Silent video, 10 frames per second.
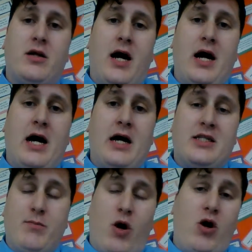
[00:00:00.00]
uh,
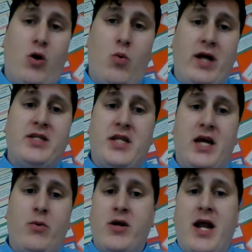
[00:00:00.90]
tomorrow,
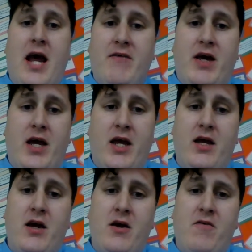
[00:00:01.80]
Wednesday, we're going to have
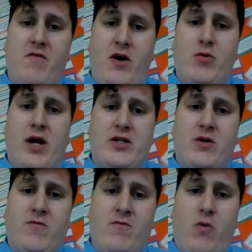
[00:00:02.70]
a
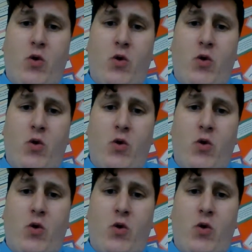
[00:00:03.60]
fundraiser from